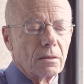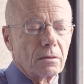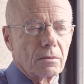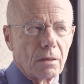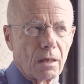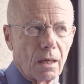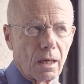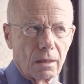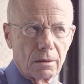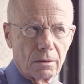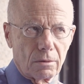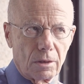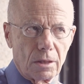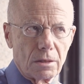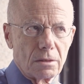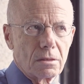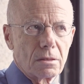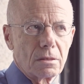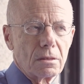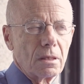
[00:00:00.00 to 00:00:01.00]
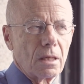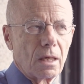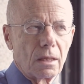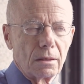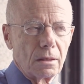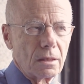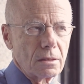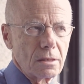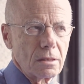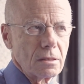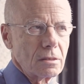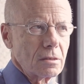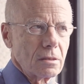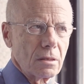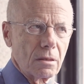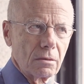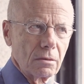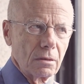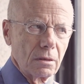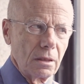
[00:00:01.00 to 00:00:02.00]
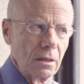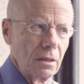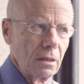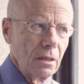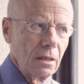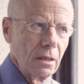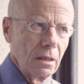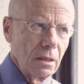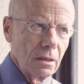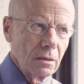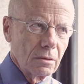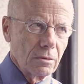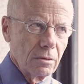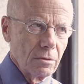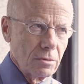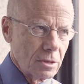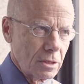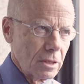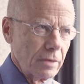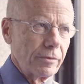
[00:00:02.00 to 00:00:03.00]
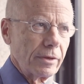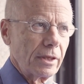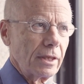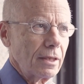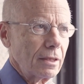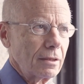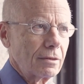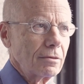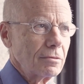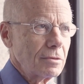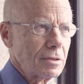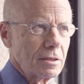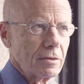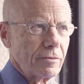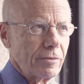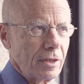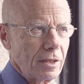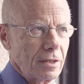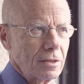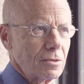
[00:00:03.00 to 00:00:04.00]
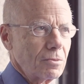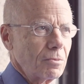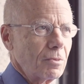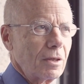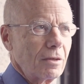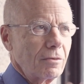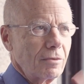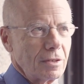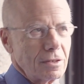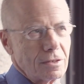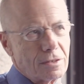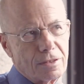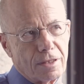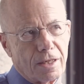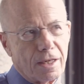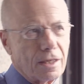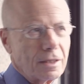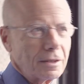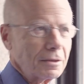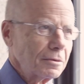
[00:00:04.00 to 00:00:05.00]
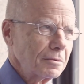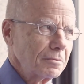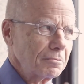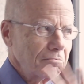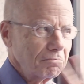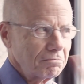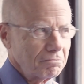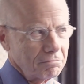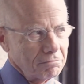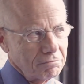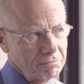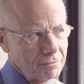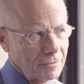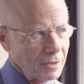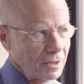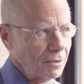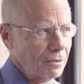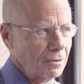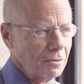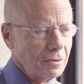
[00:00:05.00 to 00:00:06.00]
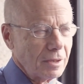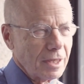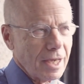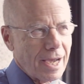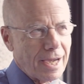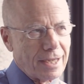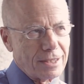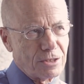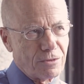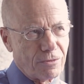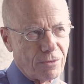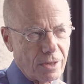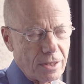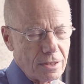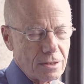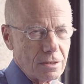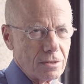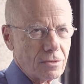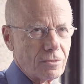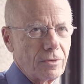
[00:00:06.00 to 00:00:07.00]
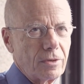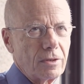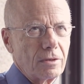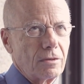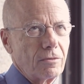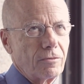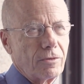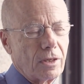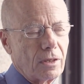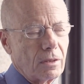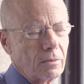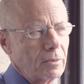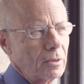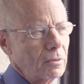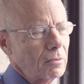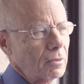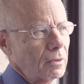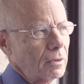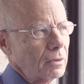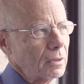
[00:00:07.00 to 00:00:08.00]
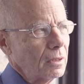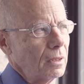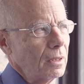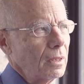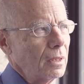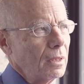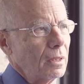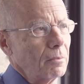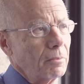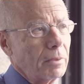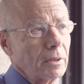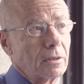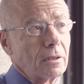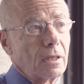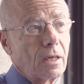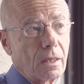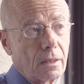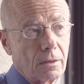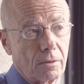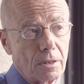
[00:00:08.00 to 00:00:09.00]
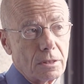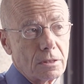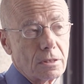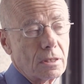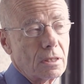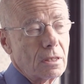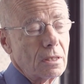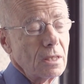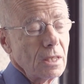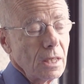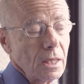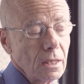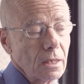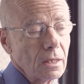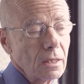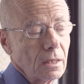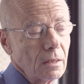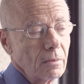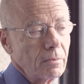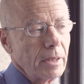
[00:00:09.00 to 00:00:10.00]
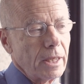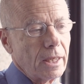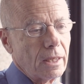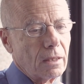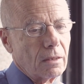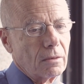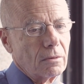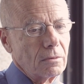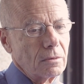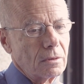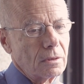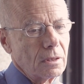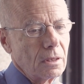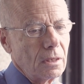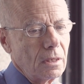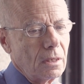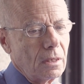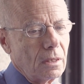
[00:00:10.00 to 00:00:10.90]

Tolerance, not necessarily inclusivity. Inclusivity is one of these now new catchphrases for the development world. But tolerance, think about